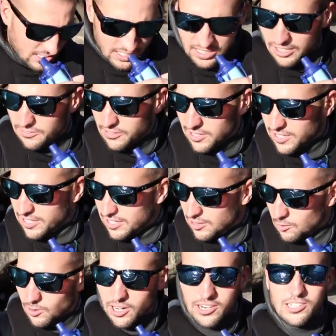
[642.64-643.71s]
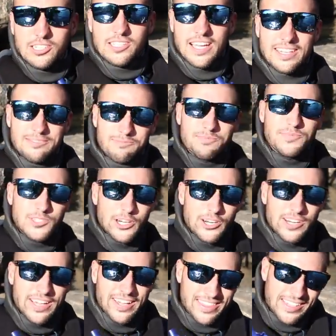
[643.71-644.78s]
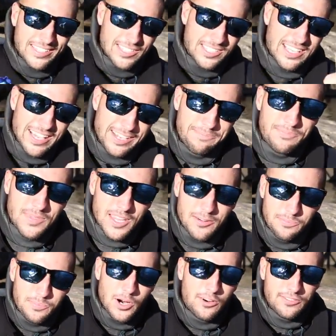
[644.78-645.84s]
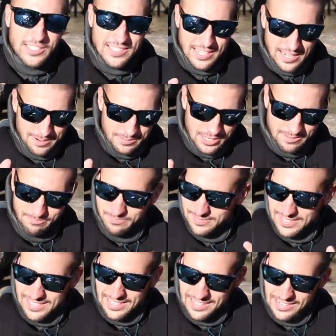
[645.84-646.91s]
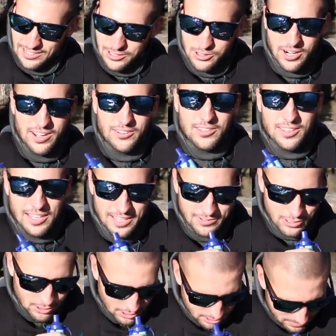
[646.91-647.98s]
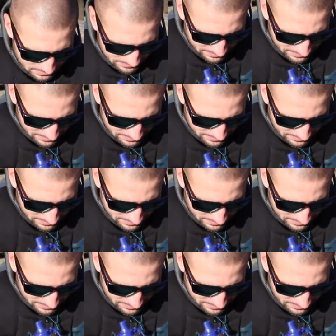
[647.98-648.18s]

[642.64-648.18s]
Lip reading: this stuff here and the water is like dirty, I think it's a perfect time to try out the life straw.